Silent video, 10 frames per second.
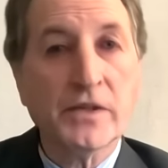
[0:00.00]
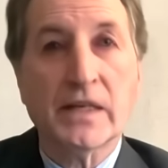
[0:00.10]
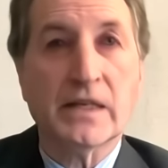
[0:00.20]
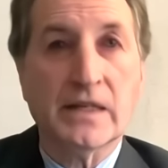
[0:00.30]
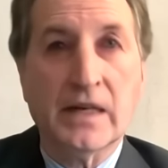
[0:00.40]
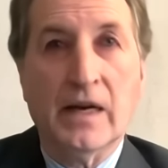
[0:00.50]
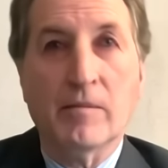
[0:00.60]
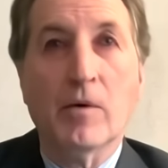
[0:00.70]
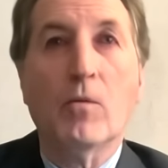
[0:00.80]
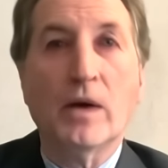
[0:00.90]
processing
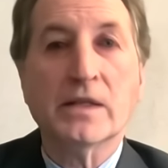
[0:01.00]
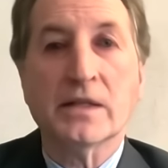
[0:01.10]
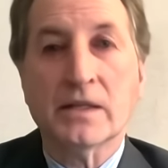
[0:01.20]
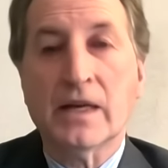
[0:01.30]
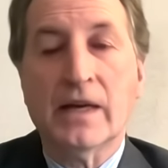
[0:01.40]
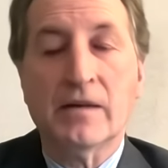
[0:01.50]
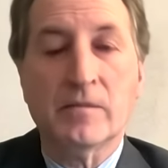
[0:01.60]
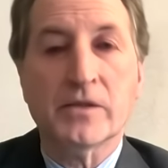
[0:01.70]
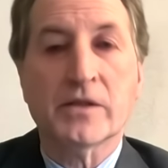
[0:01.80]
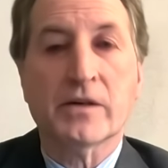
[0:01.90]
time once
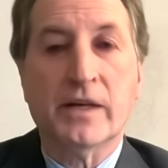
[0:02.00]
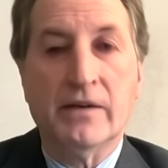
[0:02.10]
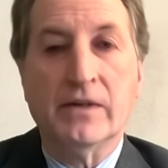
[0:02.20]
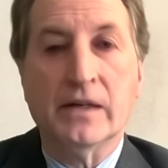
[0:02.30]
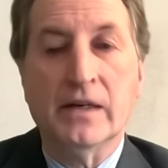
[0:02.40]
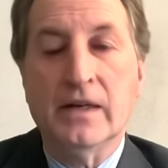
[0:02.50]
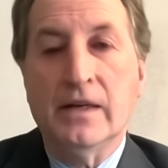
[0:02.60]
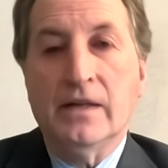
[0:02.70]
entitlements are given.